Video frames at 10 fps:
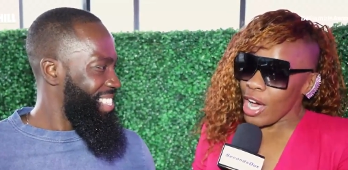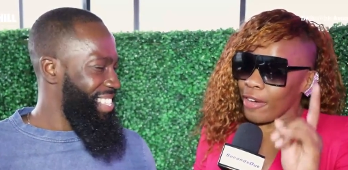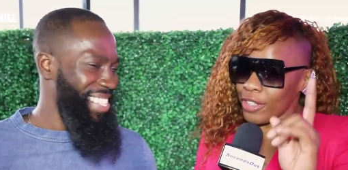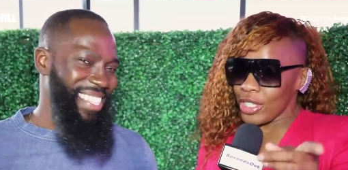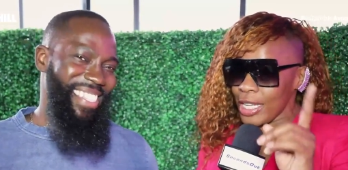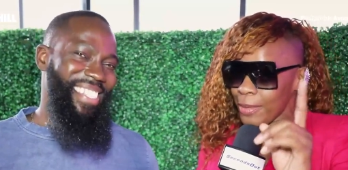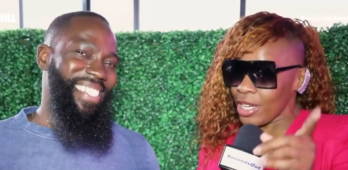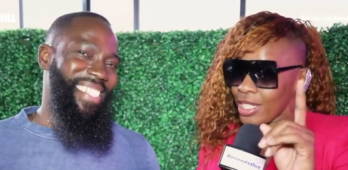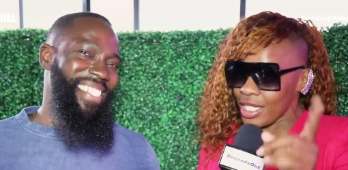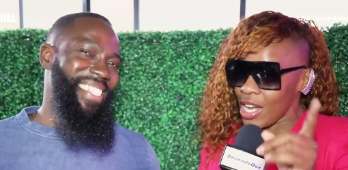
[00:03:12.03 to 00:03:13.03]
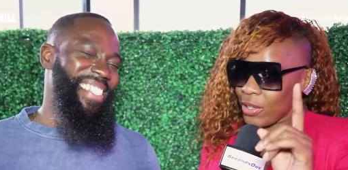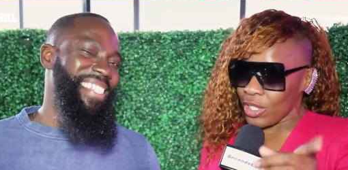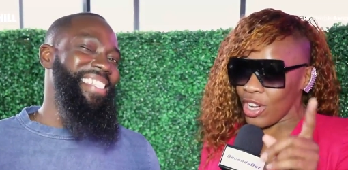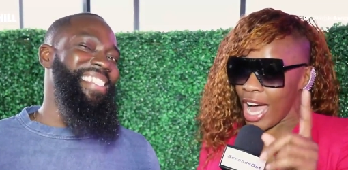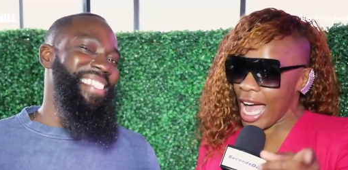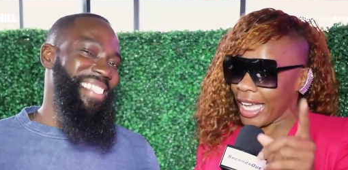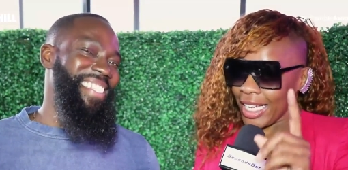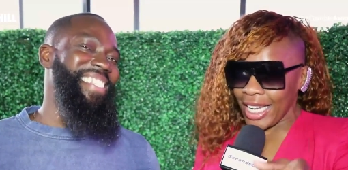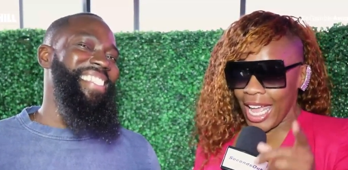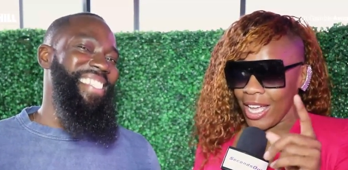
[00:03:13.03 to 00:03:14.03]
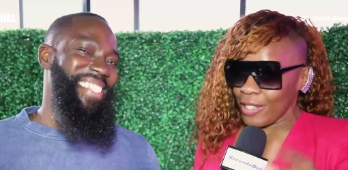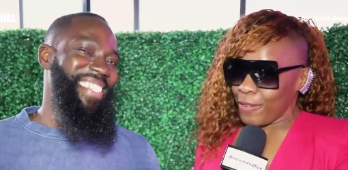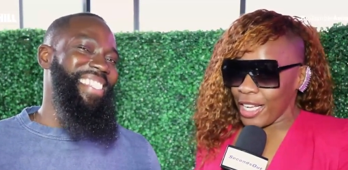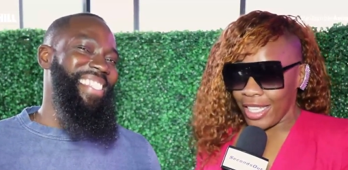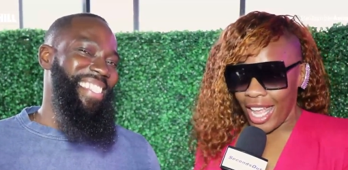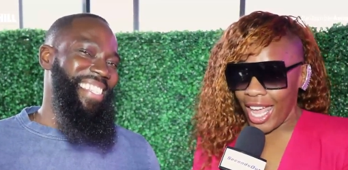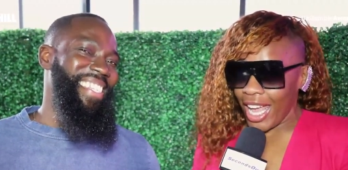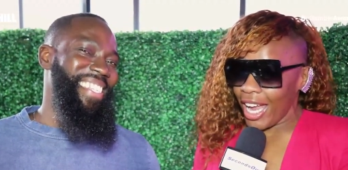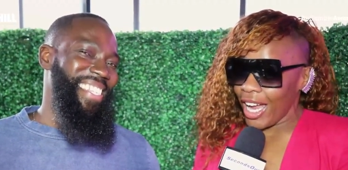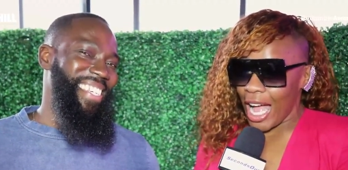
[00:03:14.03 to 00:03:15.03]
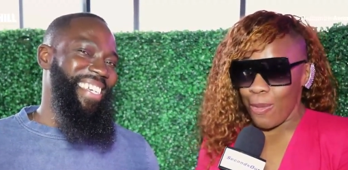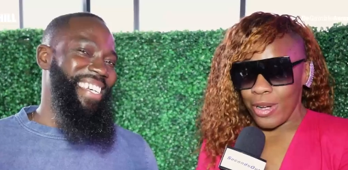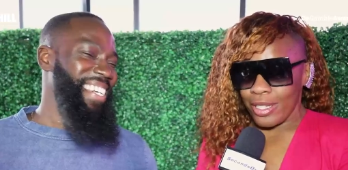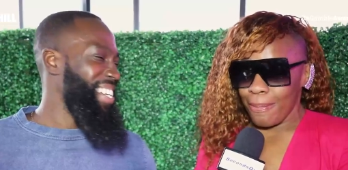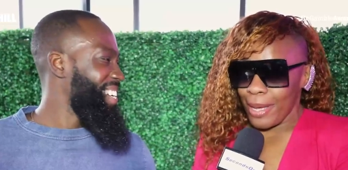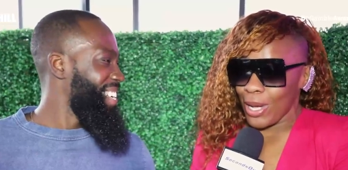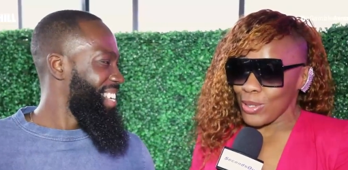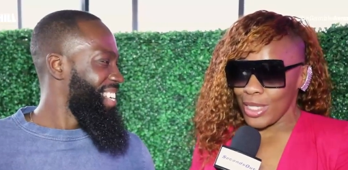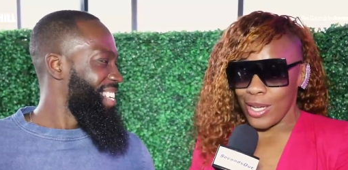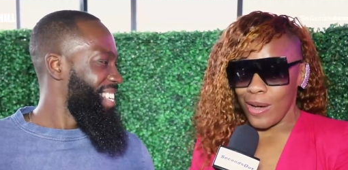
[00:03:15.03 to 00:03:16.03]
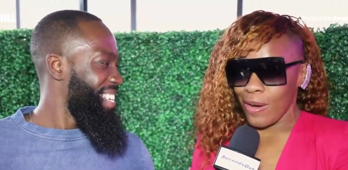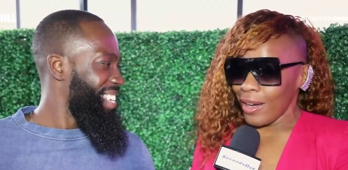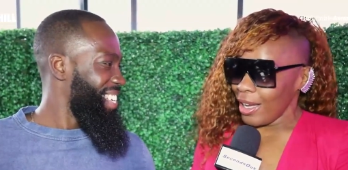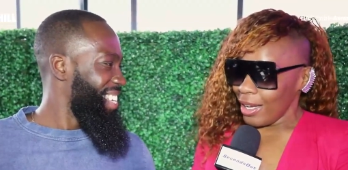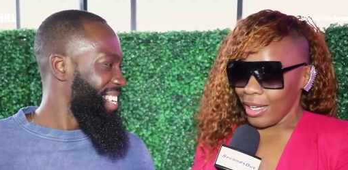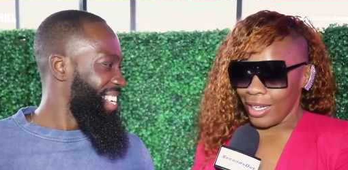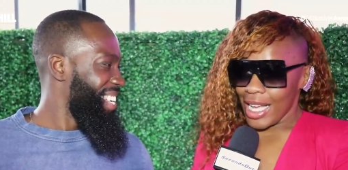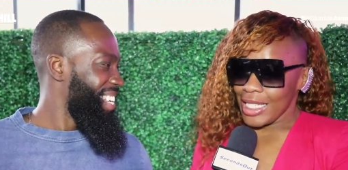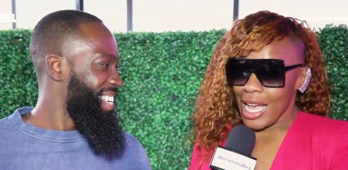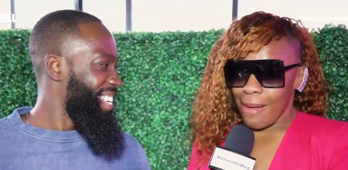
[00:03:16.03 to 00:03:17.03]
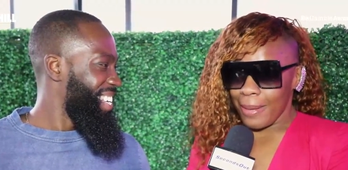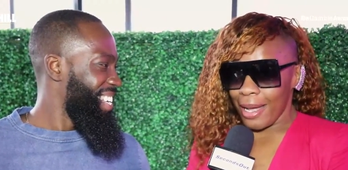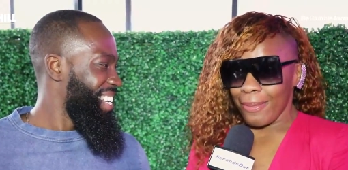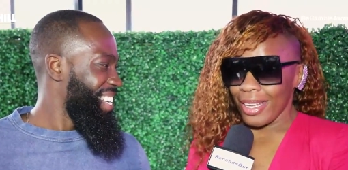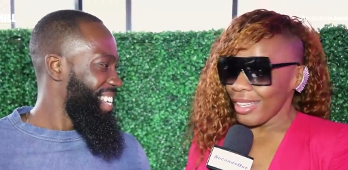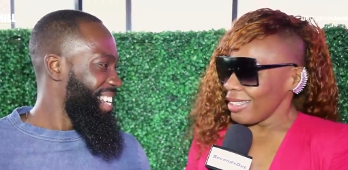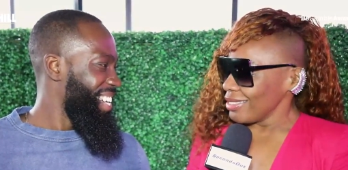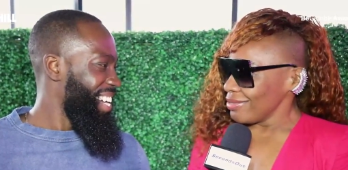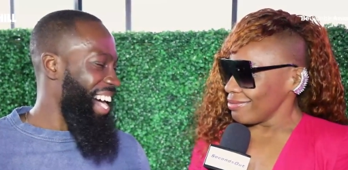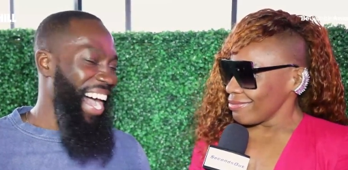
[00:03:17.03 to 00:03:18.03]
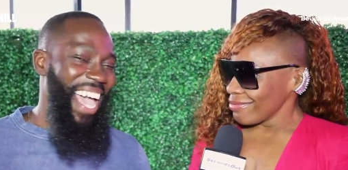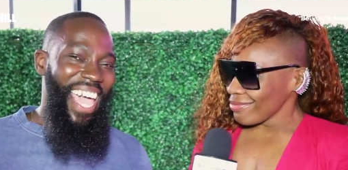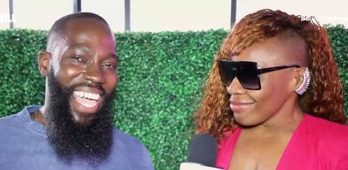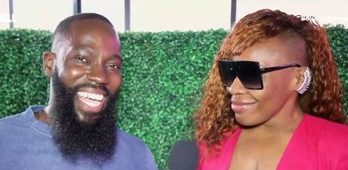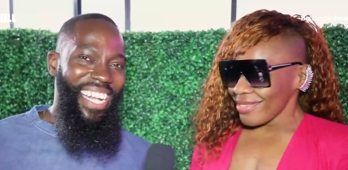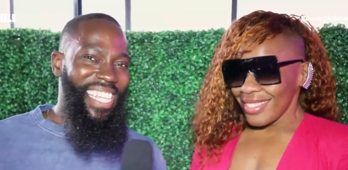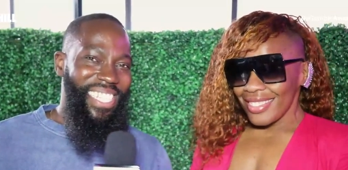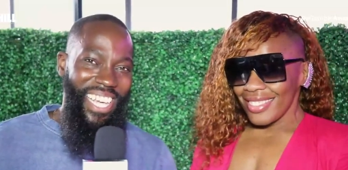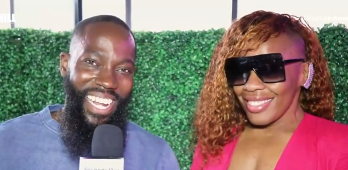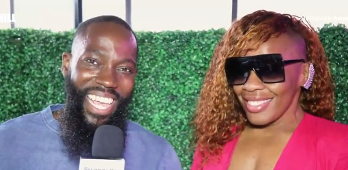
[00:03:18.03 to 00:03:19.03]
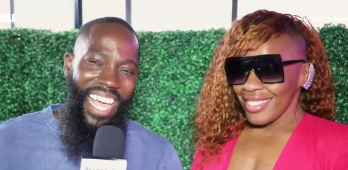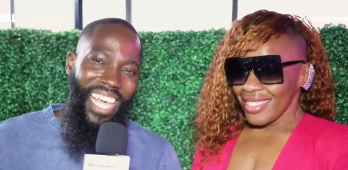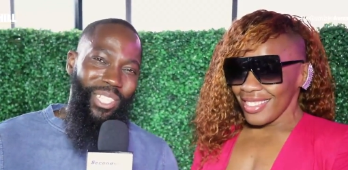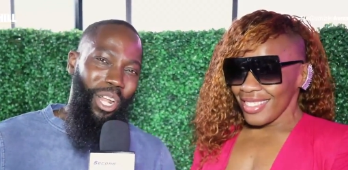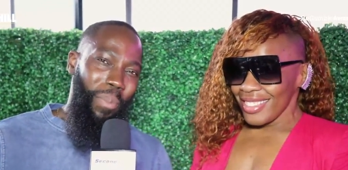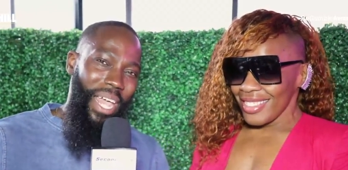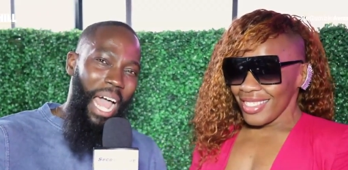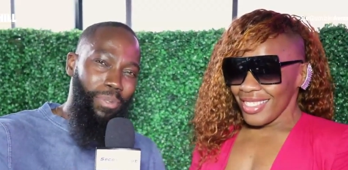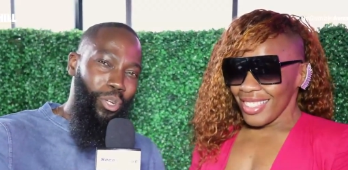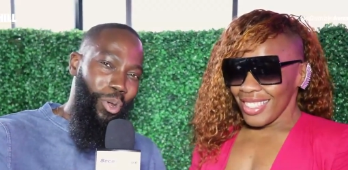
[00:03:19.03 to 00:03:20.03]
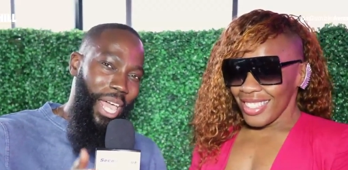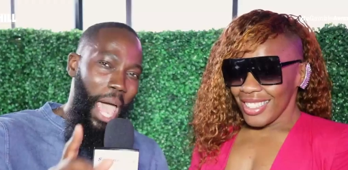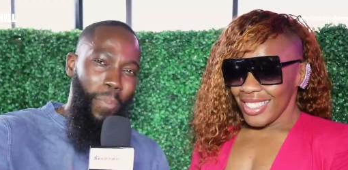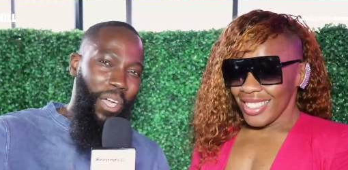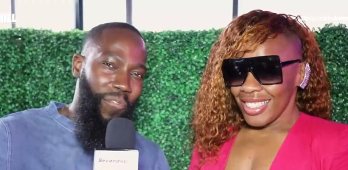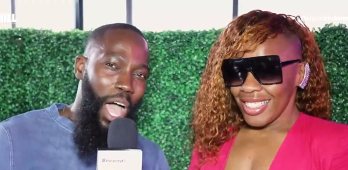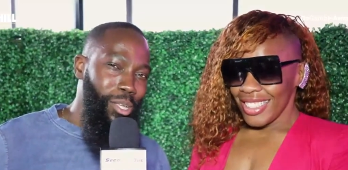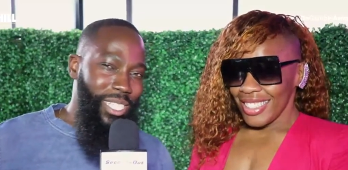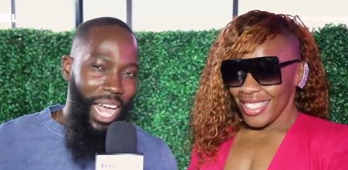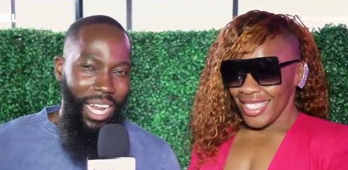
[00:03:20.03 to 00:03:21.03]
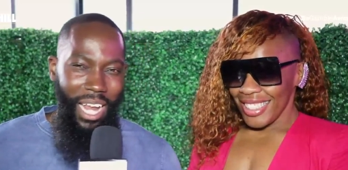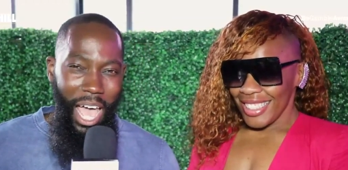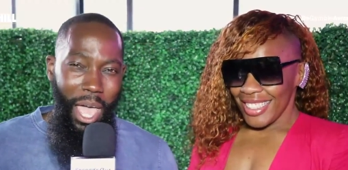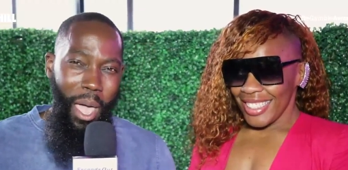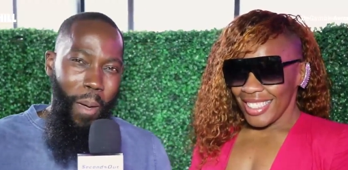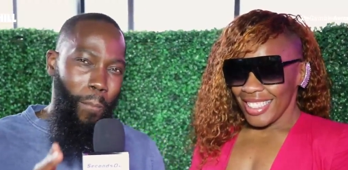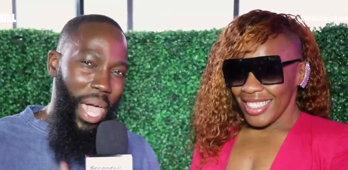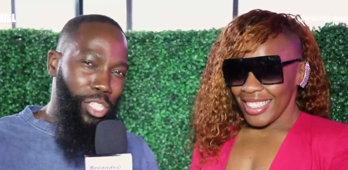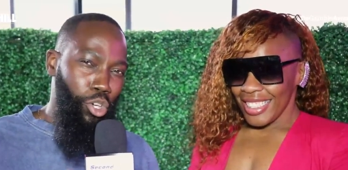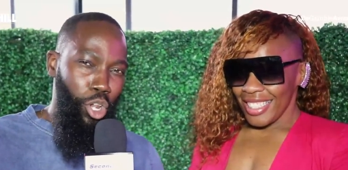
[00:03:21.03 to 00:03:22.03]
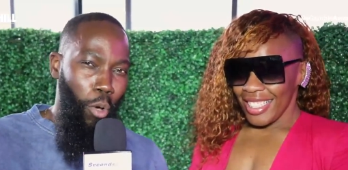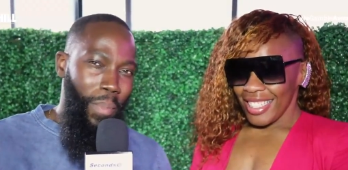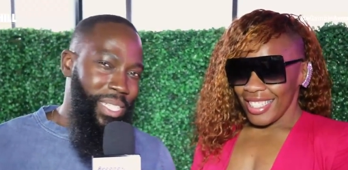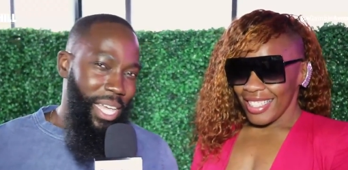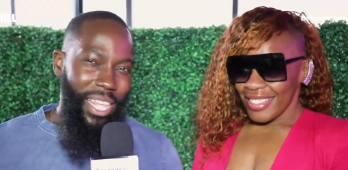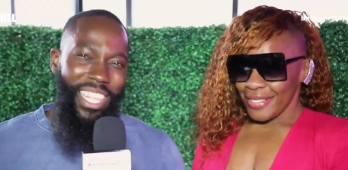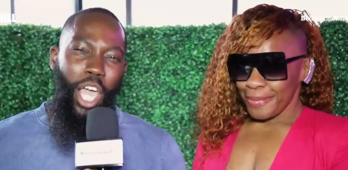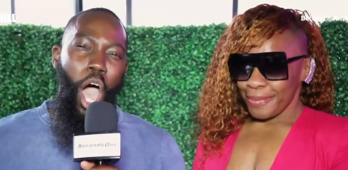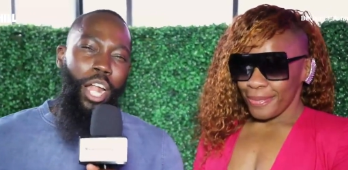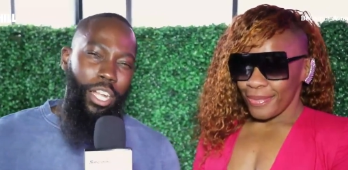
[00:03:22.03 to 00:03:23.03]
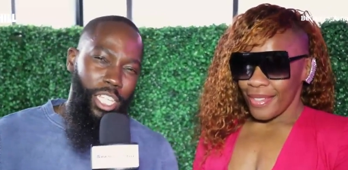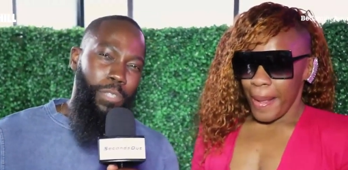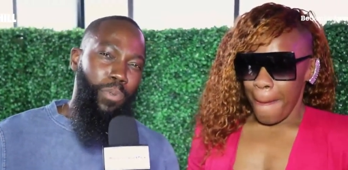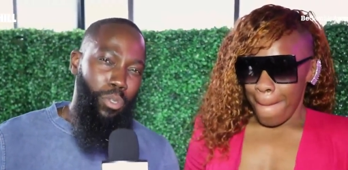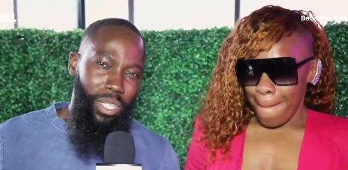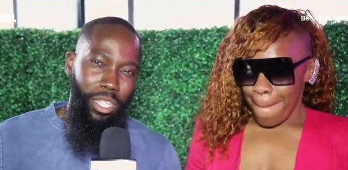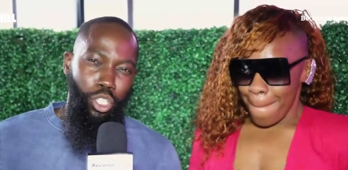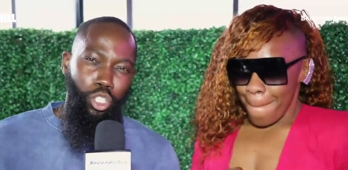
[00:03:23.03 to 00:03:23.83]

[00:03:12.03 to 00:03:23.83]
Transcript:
Speaker 1: know, if you see me on DAZN, you know how I get down. It's fuck that hair. I want the belt. So that's how I'm coming.
Speaker 2: Hey, listen, it's going to be an absolutely epic fight on Saturday night. Make sure you don't miss it. The undisputed